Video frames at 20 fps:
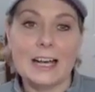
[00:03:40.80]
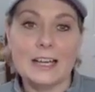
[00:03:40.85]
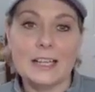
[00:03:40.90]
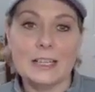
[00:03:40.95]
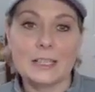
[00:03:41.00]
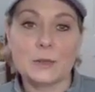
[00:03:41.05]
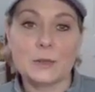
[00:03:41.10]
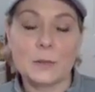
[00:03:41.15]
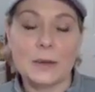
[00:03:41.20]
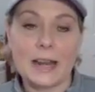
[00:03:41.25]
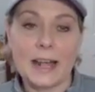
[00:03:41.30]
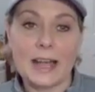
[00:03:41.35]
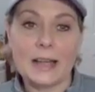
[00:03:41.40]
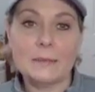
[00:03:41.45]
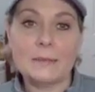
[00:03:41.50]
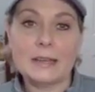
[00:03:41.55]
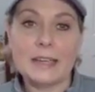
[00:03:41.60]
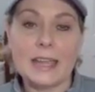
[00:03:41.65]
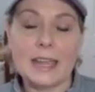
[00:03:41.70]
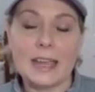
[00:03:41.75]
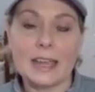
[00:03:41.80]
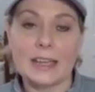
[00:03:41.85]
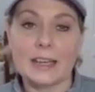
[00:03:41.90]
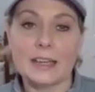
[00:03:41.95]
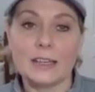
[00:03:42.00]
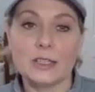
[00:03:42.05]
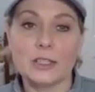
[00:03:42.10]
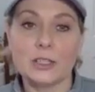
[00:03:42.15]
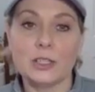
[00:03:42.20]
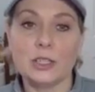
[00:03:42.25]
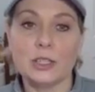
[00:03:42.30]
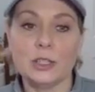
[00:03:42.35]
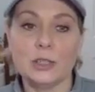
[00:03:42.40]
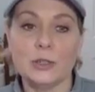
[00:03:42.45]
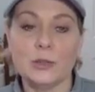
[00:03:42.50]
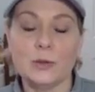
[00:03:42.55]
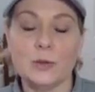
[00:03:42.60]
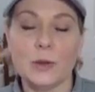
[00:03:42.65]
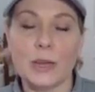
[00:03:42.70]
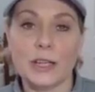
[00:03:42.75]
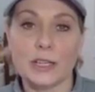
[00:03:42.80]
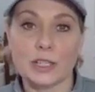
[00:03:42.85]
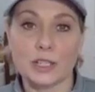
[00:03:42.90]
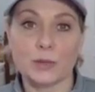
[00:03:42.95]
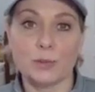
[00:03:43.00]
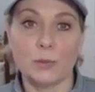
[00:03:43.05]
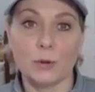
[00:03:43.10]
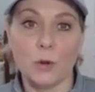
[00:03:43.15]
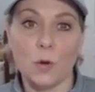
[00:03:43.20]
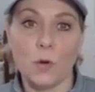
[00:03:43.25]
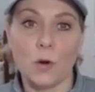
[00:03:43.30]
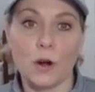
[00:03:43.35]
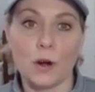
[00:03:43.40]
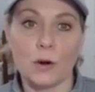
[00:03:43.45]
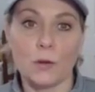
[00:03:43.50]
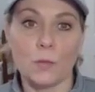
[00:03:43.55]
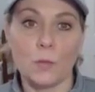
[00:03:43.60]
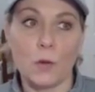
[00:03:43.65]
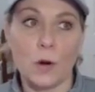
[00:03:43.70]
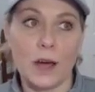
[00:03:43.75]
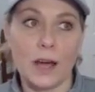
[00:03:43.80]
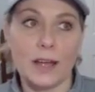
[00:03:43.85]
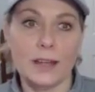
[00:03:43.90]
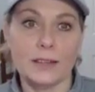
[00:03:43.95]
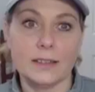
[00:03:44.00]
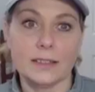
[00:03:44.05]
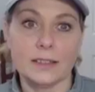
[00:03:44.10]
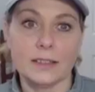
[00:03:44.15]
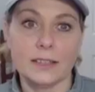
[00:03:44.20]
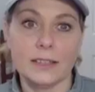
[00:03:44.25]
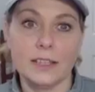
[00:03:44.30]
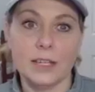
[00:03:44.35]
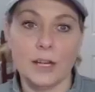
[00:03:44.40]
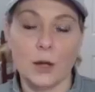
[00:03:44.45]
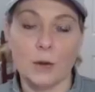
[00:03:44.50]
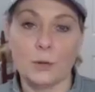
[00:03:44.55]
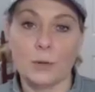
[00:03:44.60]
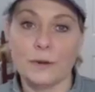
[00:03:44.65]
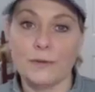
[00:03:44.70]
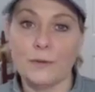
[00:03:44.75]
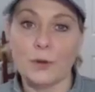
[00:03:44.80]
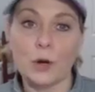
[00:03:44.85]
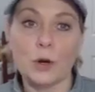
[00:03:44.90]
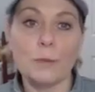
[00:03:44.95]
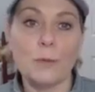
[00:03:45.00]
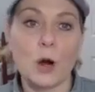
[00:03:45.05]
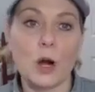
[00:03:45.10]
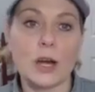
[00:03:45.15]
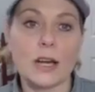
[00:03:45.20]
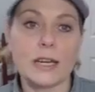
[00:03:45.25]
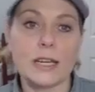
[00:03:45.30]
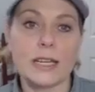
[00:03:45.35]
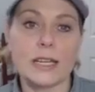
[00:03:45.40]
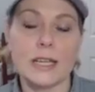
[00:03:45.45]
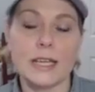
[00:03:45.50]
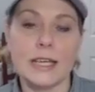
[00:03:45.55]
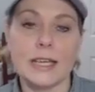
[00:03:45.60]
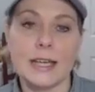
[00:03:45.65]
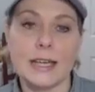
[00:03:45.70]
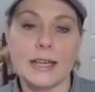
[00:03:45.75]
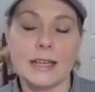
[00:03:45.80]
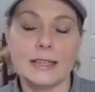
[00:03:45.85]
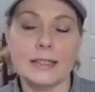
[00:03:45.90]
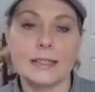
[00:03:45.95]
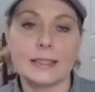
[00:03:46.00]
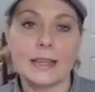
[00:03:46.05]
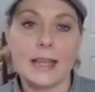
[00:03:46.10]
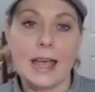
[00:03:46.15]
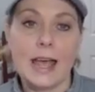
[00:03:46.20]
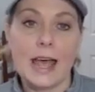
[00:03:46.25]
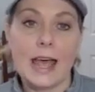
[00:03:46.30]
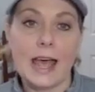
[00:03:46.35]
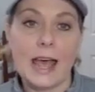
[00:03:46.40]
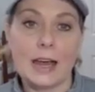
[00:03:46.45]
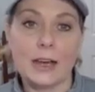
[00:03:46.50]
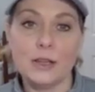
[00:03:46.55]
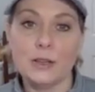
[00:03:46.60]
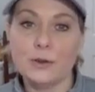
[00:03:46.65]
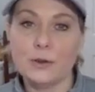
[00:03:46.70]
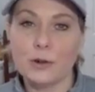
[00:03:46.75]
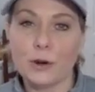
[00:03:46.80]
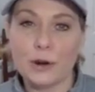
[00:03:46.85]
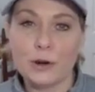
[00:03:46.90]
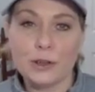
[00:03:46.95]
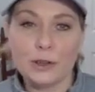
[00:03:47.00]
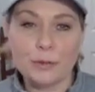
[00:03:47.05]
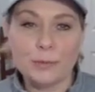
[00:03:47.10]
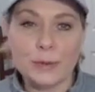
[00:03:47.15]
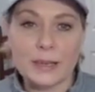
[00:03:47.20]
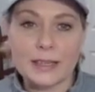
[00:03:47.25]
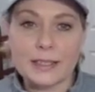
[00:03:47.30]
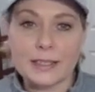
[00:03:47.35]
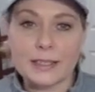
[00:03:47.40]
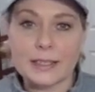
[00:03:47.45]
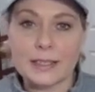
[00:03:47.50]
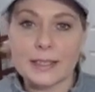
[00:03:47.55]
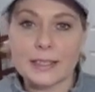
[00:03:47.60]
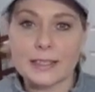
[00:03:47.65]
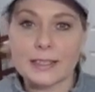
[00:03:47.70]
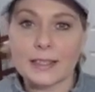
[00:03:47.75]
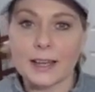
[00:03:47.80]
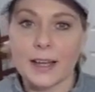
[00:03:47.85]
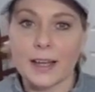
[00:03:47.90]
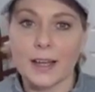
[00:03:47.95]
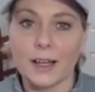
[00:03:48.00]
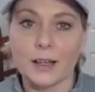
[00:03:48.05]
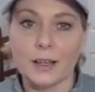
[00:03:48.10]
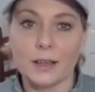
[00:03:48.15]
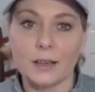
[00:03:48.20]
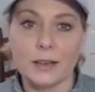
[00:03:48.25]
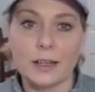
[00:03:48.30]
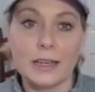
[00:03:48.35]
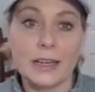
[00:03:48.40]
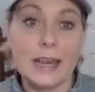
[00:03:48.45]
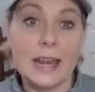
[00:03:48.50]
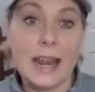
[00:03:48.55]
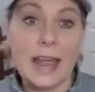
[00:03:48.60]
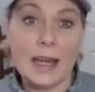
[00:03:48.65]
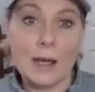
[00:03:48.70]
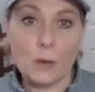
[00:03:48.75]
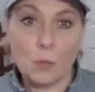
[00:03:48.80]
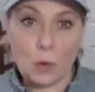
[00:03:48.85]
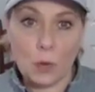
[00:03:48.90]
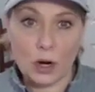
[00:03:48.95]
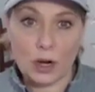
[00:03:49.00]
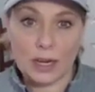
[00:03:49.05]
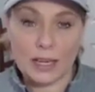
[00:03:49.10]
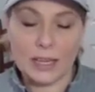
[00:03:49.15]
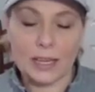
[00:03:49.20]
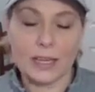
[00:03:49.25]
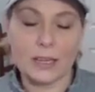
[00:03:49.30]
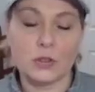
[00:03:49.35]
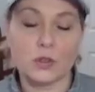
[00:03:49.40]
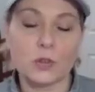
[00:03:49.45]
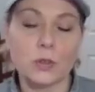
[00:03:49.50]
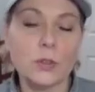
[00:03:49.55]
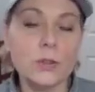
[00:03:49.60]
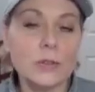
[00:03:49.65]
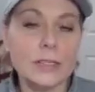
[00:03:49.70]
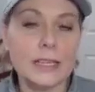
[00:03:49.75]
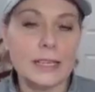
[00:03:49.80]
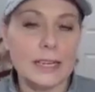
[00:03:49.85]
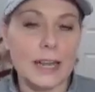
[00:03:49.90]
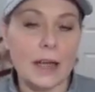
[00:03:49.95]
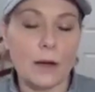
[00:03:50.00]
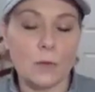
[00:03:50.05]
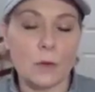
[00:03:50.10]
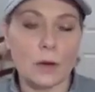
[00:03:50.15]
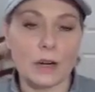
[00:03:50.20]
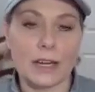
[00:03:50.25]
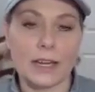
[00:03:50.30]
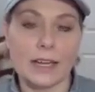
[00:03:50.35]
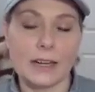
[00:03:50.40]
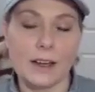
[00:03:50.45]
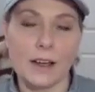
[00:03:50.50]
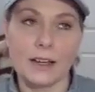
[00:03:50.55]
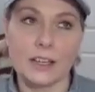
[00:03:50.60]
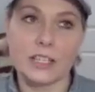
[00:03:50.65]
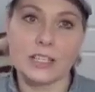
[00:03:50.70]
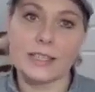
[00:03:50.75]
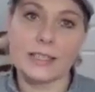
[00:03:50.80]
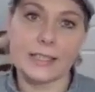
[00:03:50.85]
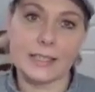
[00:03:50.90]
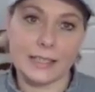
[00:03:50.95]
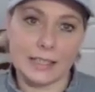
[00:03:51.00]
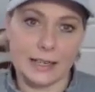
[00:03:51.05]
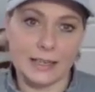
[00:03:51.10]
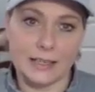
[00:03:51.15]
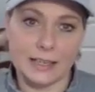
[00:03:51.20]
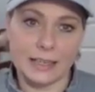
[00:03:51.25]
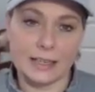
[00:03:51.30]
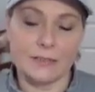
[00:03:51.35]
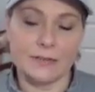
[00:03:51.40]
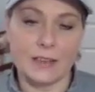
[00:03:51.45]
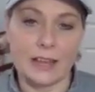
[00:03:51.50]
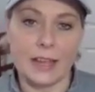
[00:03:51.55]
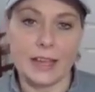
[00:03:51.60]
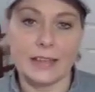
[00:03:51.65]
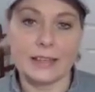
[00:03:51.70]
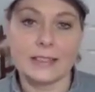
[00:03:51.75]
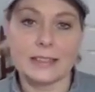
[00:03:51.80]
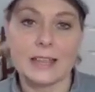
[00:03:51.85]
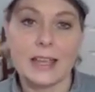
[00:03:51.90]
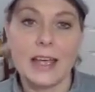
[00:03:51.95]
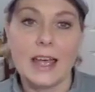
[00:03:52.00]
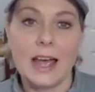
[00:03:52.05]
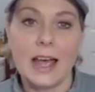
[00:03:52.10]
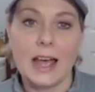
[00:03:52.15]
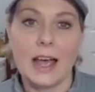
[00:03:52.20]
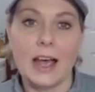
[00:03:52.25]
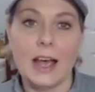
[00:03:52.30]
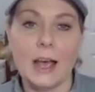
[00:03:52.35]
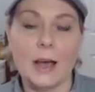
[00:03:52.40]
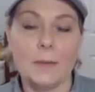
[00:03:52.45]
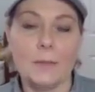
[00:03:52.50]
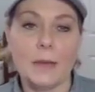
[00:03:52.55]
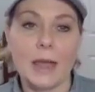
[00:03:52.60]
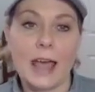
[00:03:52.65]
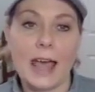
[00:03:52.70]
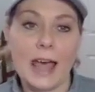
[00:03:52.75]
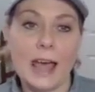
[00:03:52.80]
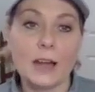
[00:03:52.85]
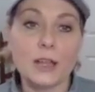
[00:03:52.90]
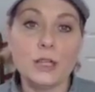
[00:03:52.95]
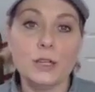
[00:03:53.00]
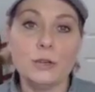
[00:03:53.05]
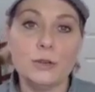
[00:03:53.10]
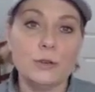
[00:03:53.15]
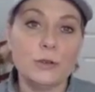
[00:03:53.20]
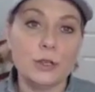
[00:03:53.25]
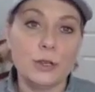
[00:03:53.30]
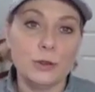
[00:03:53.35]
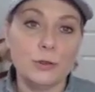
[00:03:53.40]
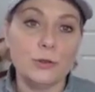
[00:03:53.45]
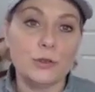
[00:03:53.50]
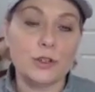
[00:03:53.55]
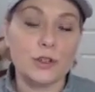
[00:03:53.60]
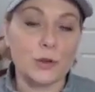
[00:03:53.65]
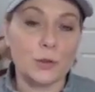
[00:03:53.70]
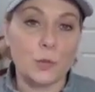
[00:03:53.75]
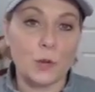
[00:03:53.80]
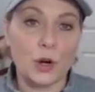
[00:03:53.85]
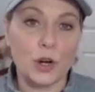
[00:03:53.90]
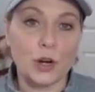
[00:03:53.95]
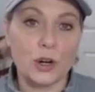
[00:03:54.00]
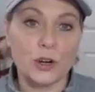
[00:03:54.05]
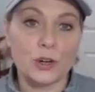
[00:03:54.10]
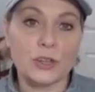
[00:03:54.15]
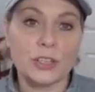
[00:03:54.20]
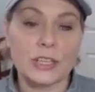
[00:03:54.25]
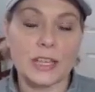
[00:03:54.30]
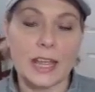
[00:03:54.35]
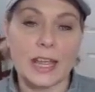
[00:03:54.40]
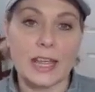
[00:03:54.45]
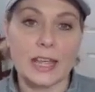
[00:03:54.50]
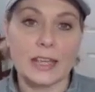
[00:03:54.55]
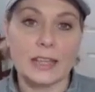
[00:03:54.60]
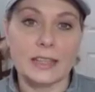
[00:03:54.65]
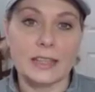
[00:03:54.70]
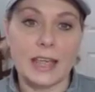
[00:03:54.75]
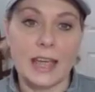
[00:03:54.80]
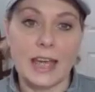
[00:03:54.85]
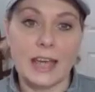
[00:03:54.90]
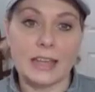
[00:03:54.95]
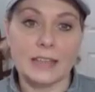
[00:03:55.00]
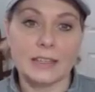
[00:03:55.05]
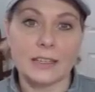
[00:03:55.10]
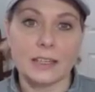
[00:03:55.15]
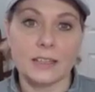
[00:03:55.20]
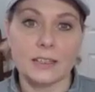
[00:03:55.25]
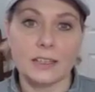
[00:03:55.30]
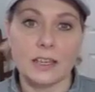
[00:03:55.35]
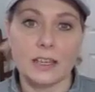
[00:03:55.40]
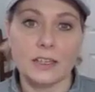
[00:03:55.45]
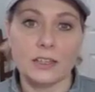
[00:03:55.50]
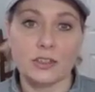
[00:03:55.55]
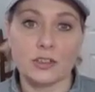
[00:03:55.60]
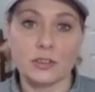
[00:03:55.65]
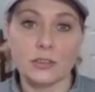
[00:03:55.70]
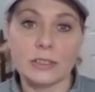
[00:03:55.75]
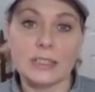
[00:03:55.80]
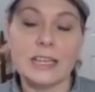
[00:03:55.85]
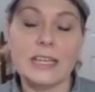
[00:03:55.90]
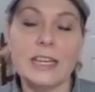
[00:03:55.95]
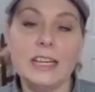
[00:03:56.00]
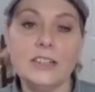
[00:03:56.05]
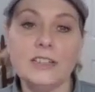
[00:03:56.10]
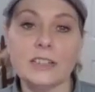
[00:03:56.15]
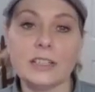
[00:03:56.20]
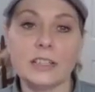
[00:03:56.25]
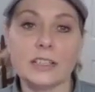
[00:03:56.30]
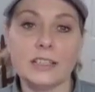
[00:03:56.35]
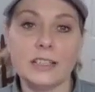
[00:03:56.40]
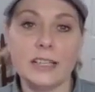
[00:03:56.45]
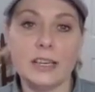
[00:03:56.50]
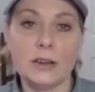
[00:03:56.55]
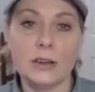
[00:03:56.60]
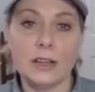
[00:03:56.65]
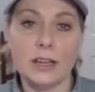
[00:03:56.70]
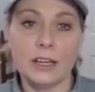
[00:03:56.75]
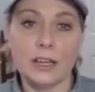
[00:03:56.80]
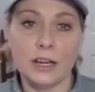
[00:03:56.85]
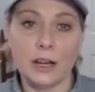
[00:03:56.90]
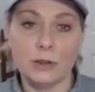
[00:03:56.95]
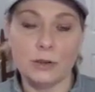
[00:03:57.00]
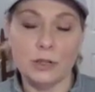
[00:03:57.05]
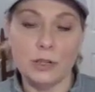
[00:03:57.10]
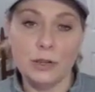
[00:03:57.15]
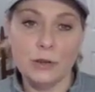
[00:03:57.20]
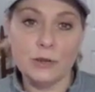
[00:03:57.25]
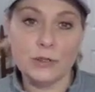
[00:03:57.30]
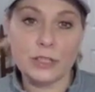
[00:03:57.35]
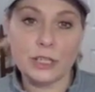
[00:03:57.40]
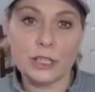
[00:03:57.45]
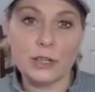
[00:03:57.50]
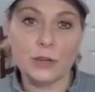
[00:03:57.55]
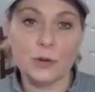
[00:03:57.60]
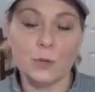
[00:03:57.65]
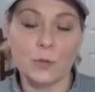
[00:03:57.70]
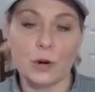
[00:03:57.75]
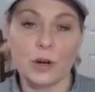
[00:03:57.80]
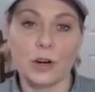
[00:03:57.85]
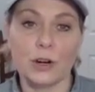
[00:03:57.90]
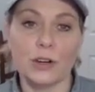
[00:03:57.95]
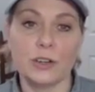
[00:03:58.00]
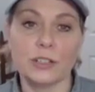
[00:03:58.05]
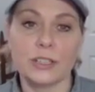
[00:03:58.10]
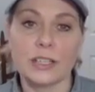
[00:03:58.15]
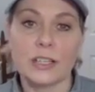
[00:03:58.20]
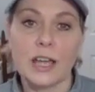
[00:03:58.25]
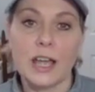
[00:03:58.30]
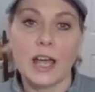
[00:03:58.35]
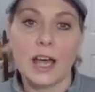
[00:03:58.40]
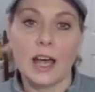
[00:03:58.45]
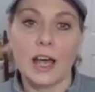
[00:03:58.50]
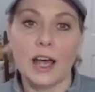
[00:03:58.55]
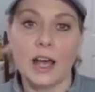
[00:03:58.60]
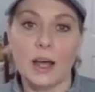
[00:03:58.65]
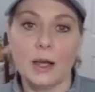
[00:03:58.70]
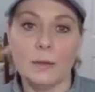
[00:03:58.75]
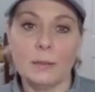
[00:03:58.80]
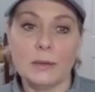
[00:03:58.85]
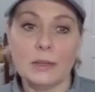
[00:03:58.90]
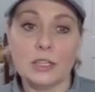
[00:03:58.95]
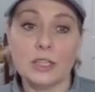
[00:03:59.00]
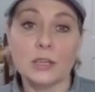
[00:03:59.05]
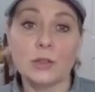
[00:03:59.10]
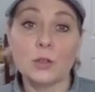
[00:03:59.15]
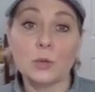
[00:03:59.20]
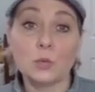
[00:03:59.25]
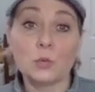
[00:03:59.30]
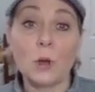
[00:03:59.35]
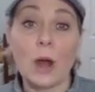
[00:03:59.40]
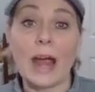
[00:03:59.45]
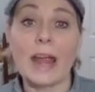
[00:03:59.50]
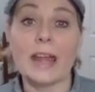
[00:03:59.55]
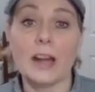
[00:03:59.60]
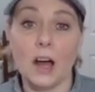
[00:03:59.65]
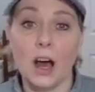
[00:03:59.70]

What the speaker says: is when I began to explore what referral marketing is, how do you grow your business, networking, truly networking, not just attending events. How do you use your words, and that you strategically, using your words to the right